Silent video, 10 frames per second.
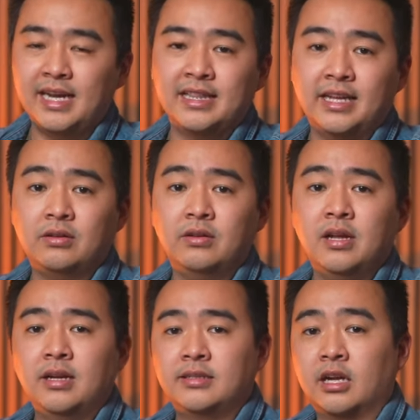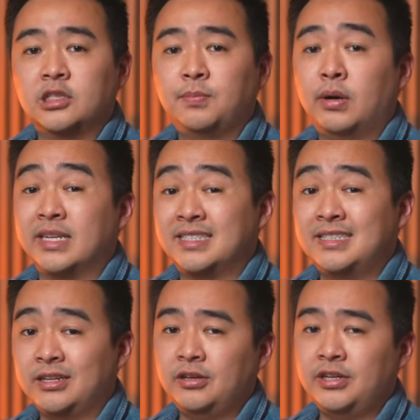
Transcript: a little touch point sticker